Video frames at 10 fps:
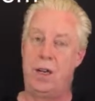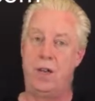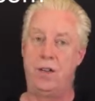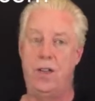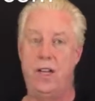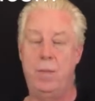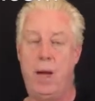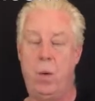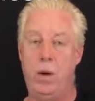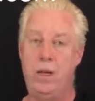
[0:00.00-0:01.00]
Think
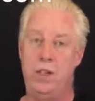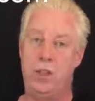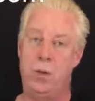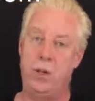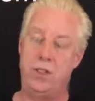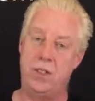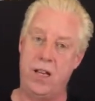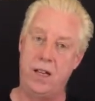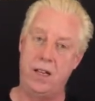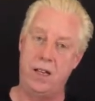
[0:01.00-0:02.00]
about what it is you want
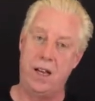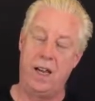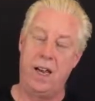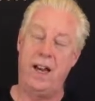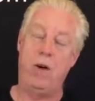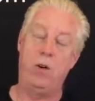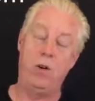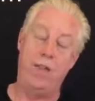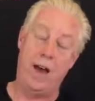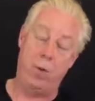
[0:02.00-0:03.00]
instead and how
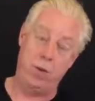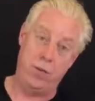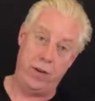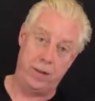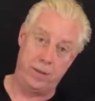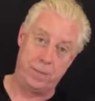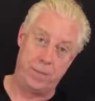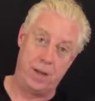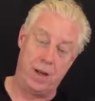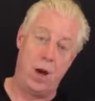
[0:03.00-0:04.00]
good that will feel
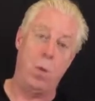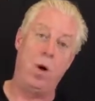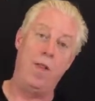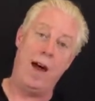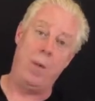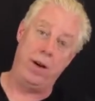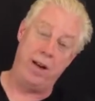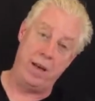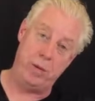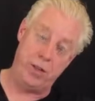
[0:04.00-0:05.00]
and what that will
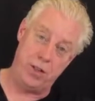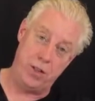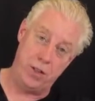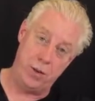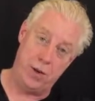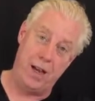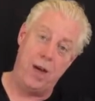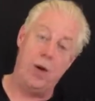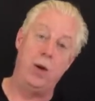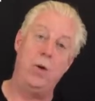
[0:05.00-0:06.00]
enable you to do,
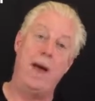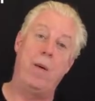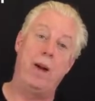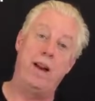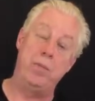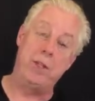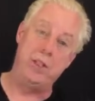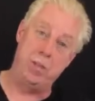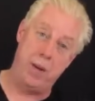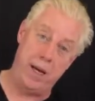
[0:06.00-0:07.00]
who that will enable you
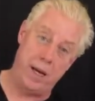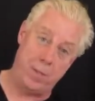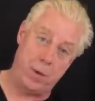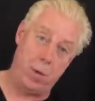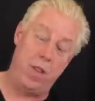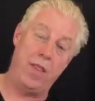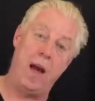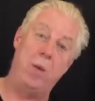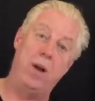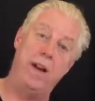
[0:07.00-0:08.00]
to be, what
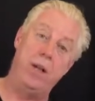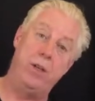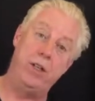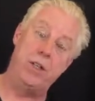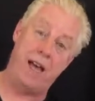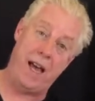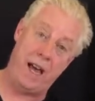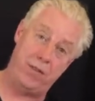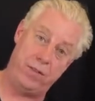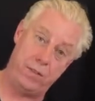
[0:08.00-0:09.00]
that will enable you to
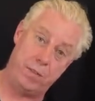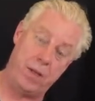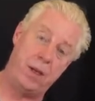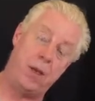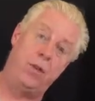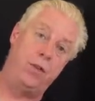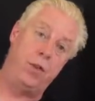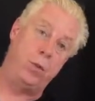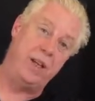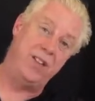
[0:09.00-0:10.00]
have, so
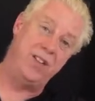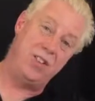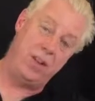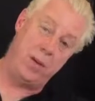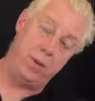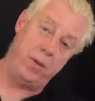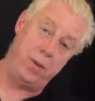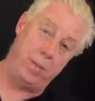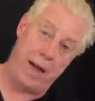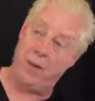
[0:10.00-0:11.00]
that we can tip the
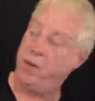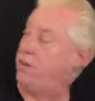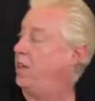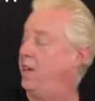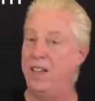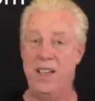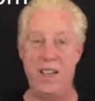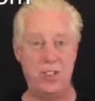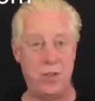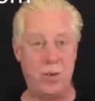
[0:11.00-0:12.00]
balance, at
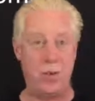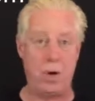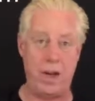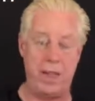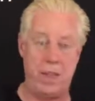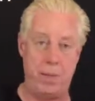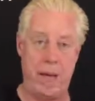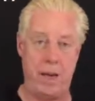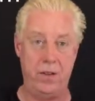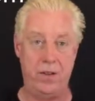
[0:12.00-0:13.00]
least right the
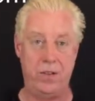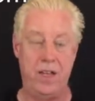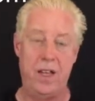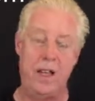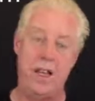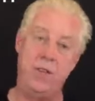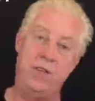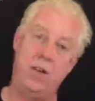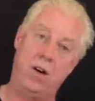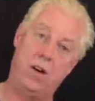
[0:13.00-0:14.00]
balance, if
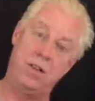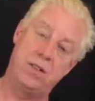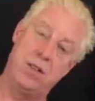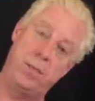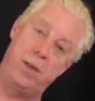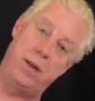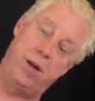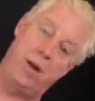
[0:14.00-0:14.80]
not tip it